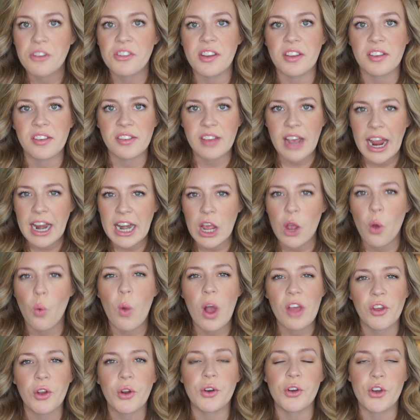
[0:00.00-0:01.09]
deciding
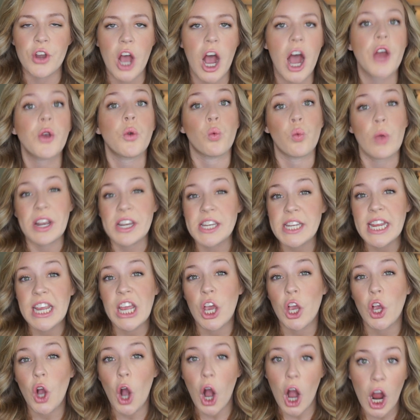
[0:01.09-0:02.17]
whether or not renting a
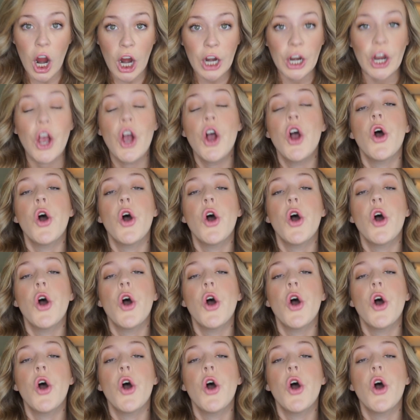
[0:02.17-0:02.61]
car